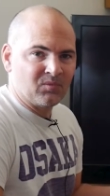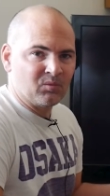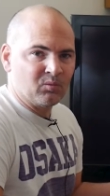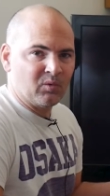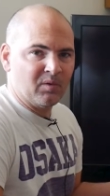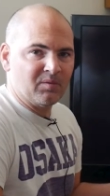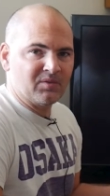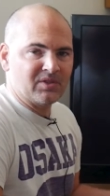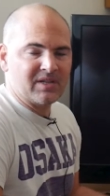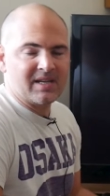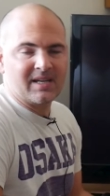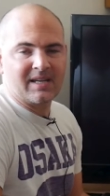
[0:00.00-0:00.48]

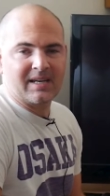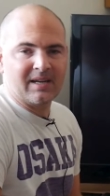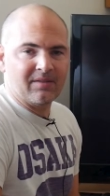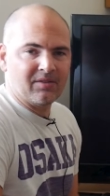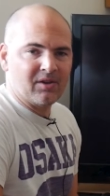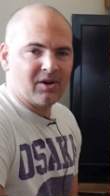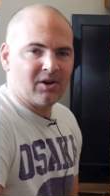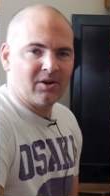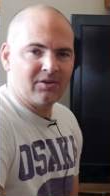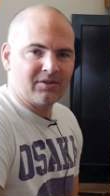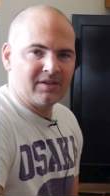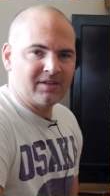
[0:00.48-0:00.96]
we've taken out
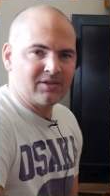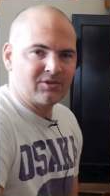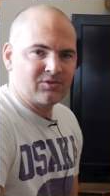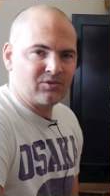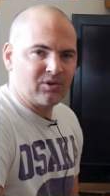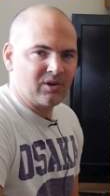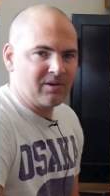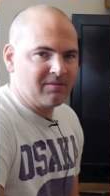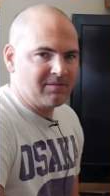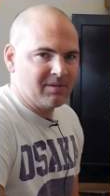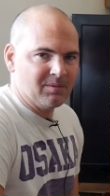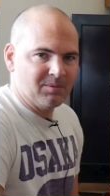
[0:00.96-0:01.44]
the hard disk
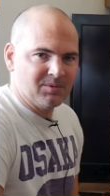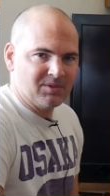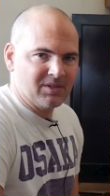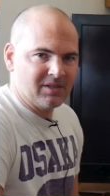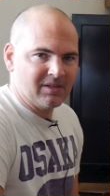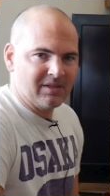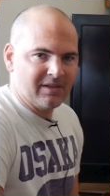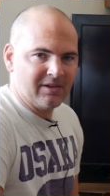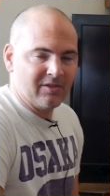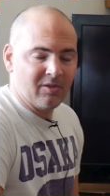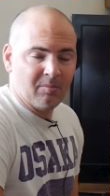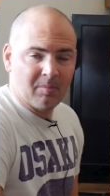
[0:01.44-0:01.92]
drive that was
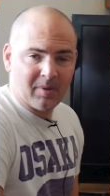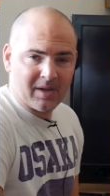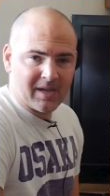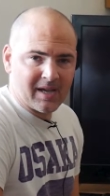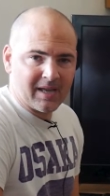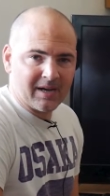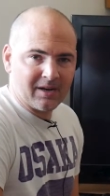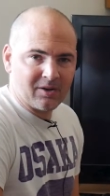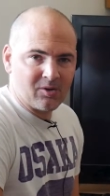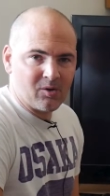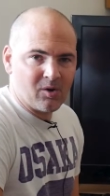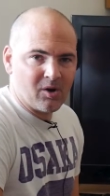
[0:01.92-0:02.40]
in there, the
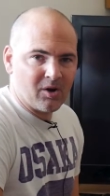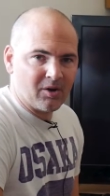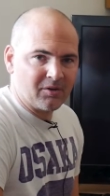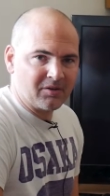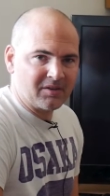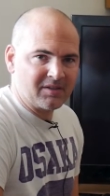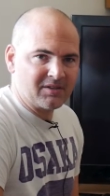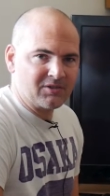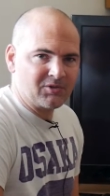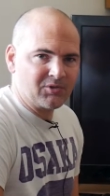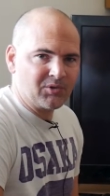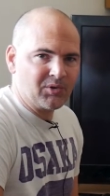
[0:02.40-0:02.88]
mechanical hard
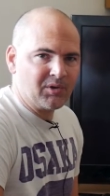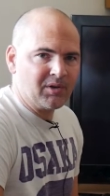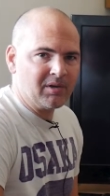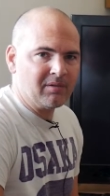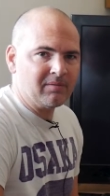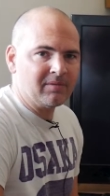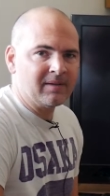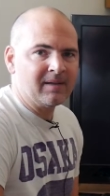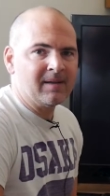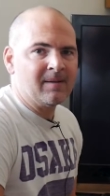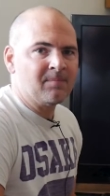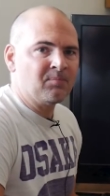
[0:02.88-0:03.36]
disk
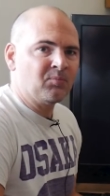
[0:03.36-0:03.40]
drive,